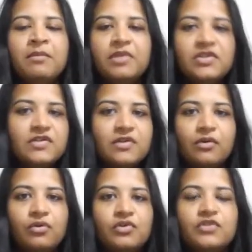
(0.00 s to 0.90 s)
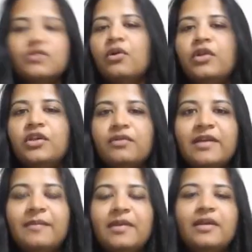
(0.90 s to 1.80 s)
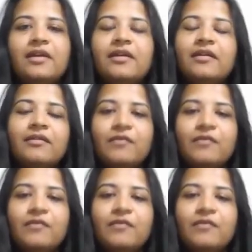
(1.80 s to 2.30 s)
purchase a course on Udemy,